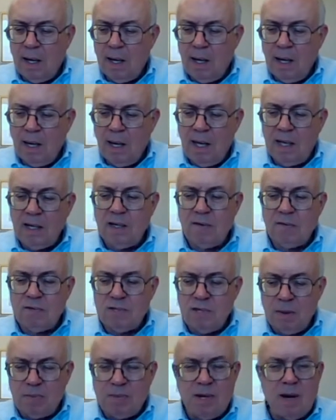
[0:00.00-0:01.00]
end of
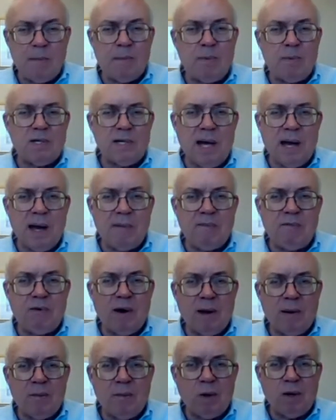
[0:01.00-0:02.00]
September
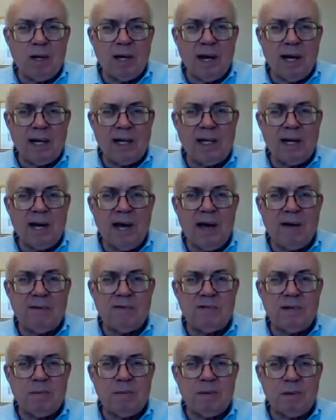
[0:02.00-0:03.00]
timeframe, we're likely to have
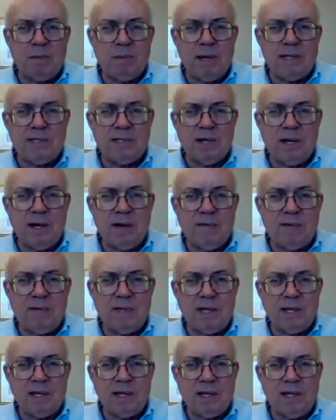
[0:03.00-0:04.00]
something based on
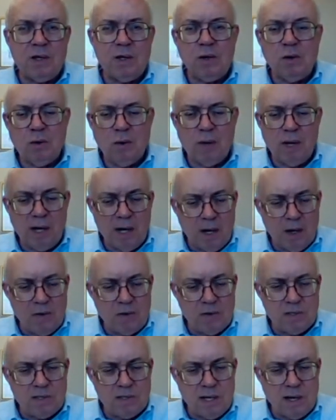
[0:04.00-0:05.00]
everything that you and
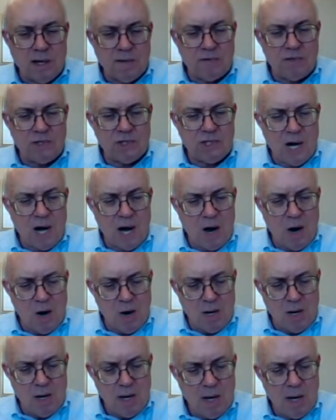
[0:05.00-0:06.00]
others have
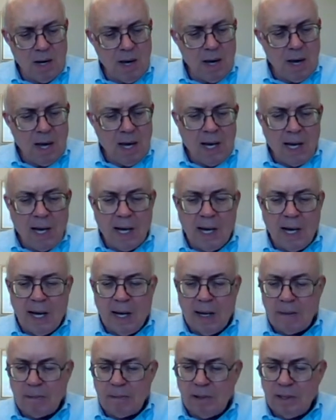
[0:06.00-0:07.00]
shared.
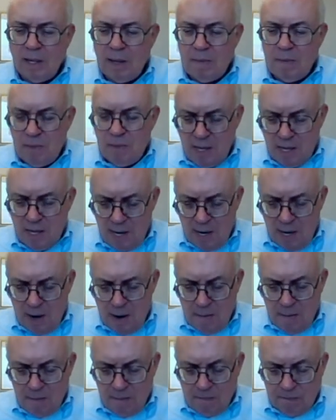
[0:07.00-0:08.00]
Let me
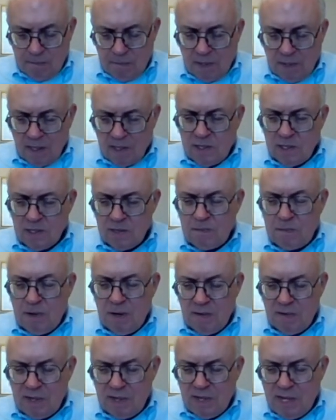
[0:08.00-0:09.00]
just
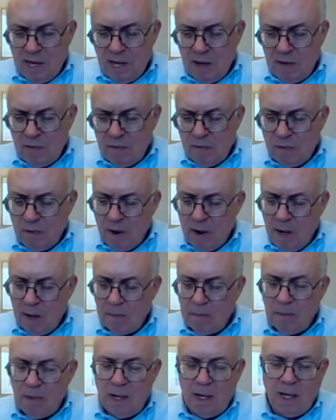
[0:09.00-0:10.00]
pivot then
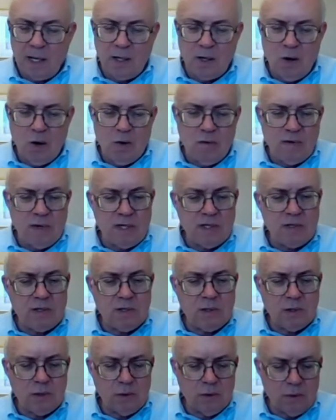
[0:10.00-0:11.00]
from COVID
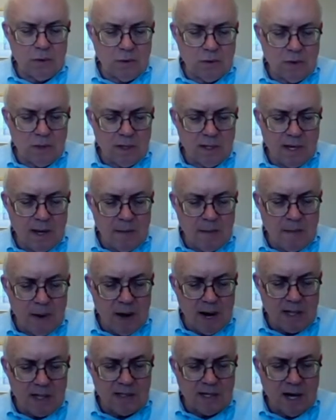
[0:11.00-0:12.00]
to the
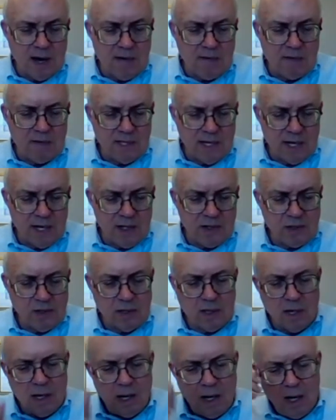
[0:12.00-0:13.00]
MPOX
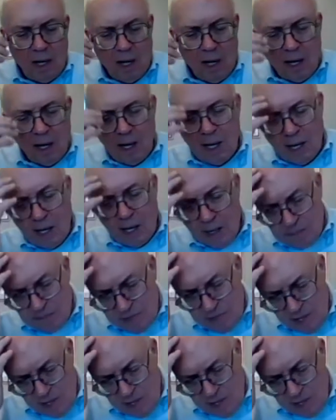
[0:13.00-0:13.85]
conversation. Dr.